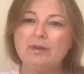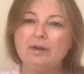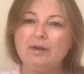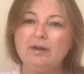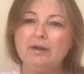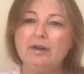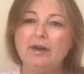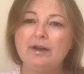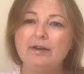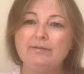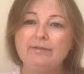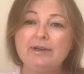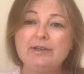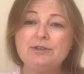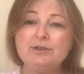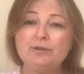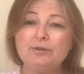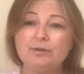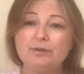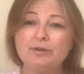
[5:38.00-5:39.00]
And I
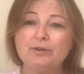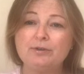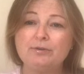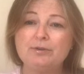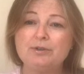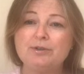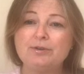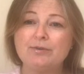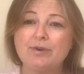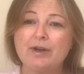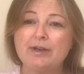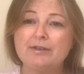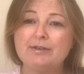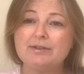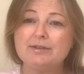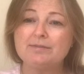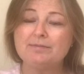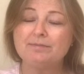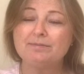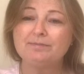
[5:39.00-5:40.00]
invite you to close your
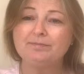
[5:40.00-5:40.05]
eyes.